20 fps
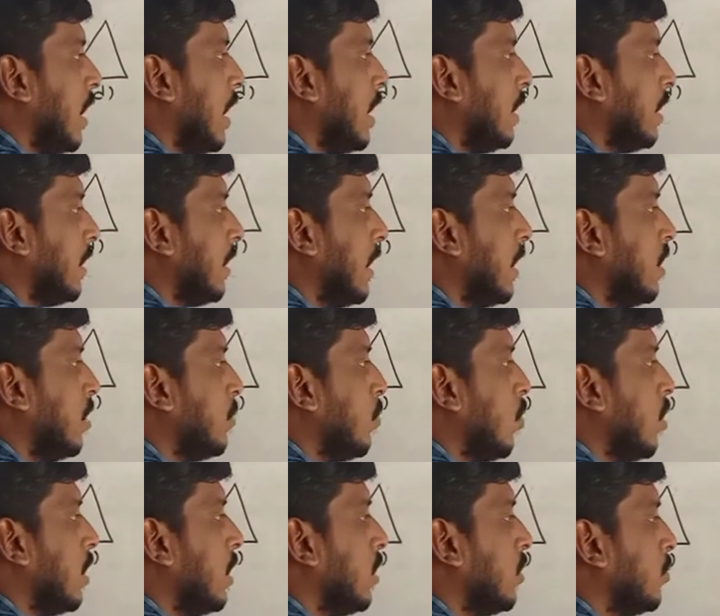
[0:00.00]
and end
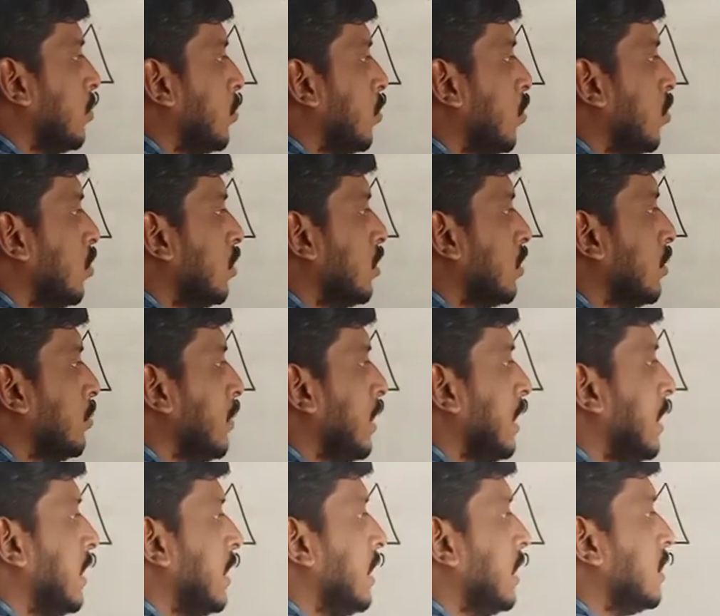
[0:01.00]
point both
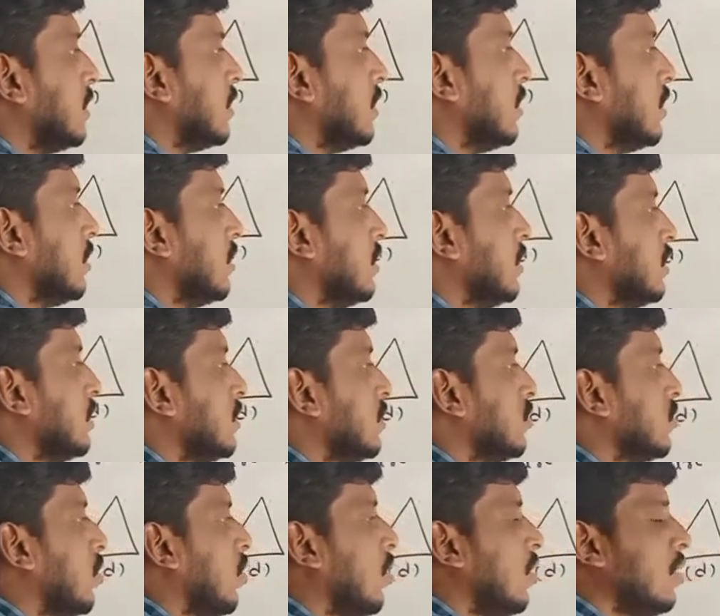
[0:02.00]
meet each other. This is
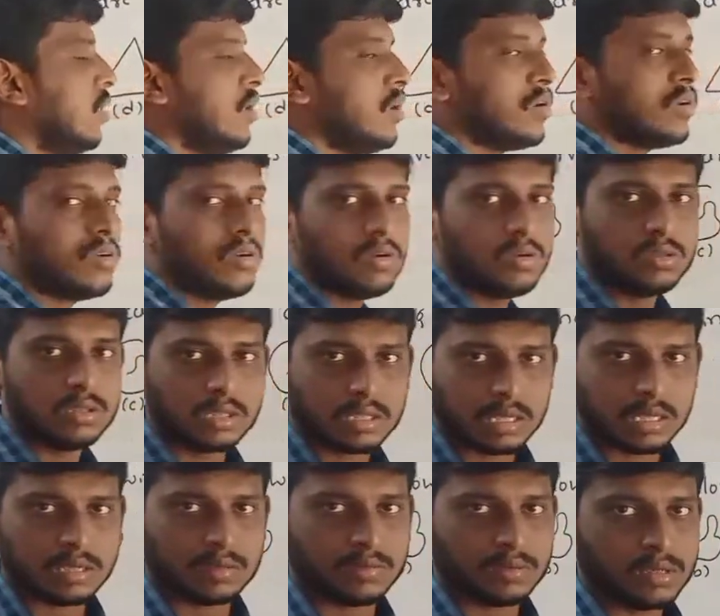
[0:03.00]
called closed
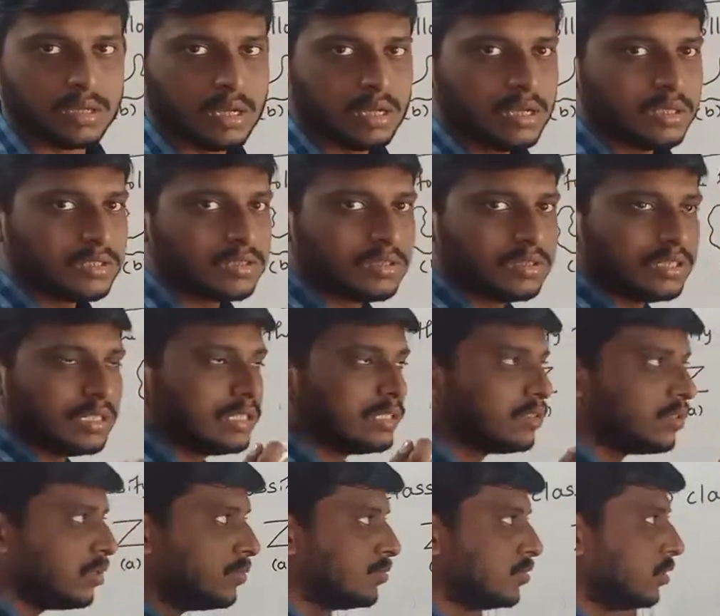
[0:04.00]
curve. So just
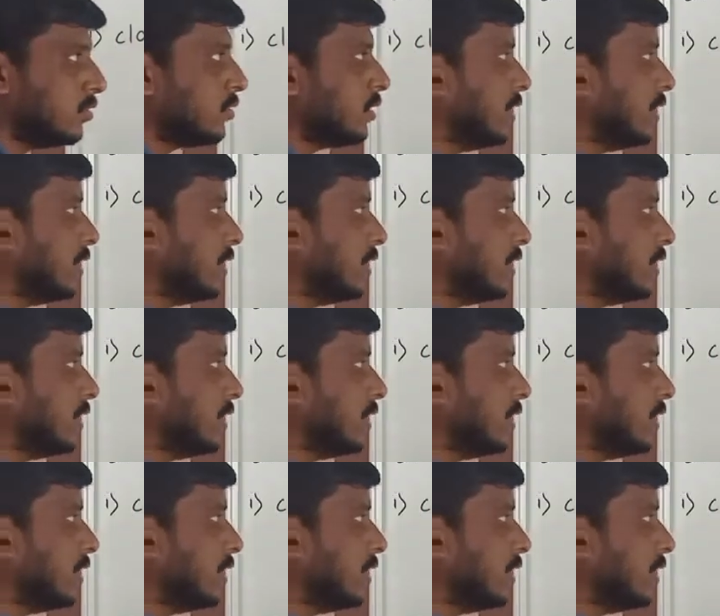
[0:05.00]
observe